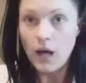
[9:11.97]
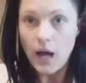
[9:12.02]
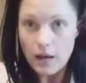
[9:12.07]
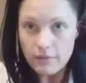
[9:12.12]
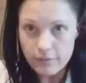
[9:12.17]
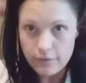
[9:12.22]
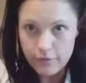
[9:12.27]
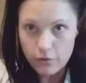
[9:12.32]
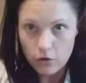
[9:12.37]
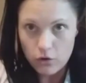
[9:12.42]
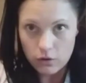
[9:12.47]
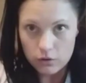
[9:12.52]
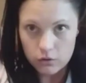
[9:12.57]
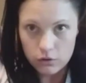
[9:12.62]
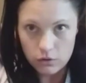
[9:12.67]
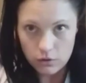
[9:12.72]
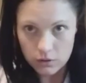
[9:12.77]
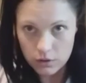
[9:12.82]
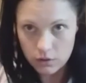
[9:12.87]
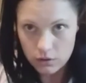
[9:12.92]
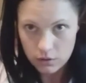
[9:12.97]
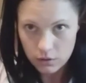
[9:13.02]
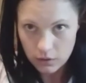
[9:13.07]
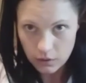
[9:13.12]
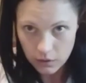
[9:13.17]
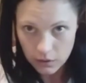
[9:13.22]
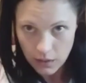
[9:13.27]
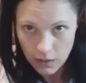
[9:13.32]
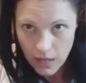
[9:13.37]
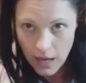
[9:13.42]
I've even got, look,
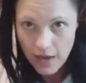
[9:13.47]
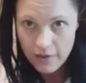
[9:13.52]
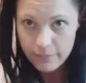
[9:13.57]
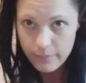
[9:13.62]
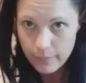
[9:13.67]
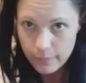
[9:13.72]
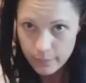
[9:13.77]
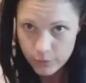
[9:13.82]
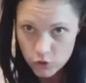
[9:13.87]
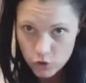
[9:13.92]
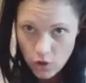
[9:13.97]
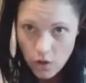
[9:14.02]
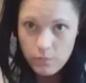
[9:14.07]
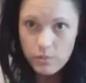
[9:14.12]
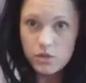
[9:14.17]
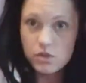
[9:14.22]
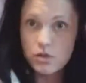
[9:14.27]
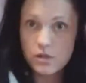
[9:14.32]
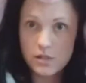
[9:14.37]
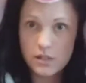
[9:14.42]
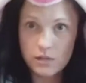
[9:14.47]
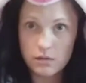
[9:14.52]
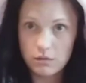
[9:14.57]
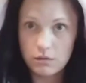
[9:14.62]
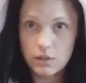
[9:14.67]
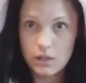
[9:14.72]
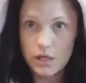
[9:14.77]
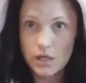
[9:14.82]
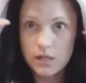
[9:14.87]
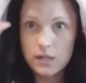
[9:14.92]
I have my pajamas on still,
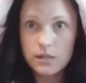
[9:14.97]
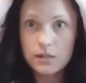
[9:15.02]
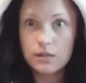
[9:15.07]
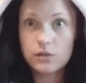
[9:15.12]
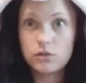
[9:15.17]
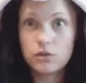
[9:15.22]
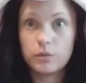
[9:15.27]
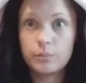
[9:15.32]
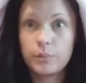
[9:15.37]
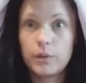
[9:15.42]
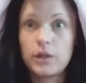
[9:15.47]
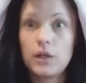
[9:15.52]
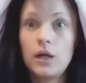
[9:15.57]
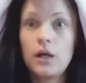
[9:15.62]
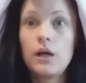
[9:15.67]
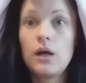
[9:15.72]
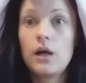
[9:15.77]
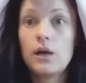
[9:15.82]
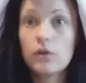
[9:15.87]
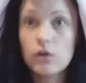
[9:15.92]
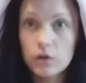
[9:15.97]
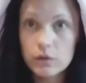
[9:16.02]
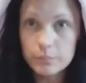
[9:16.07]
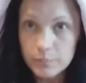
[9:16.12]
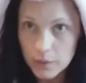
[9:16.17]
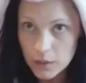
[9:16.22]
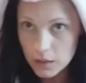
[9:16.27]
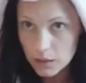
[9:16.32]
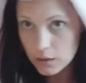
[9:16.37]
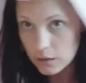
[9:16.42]
guys. I've got
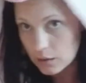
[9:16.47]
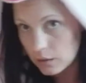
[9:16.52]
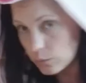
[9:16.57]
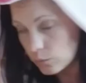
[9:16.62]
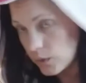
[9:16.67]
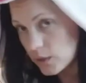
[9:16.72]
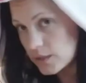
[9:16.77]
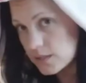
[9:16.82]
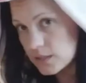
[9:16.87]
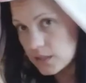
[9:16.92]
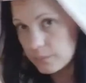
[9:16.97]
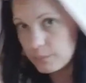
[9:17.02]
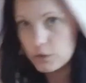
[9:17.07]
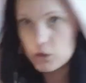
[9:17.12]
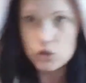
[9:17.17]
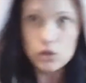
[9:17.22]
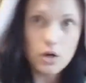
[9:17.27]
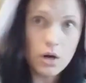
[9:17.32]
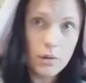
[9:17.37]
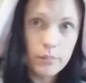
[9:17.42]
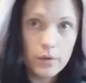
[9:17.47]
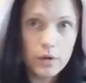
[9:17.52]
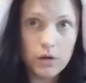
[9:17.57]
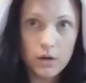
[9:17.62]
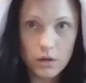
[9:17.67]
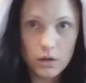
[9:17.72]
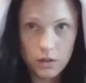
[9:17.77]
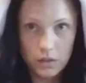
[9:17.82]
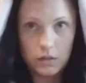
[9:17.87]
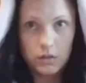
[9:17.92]
my onesie pajama
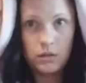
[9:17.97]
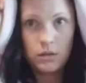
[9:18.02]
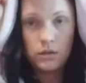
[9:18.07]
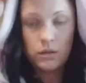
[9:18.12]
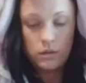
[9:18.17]
on.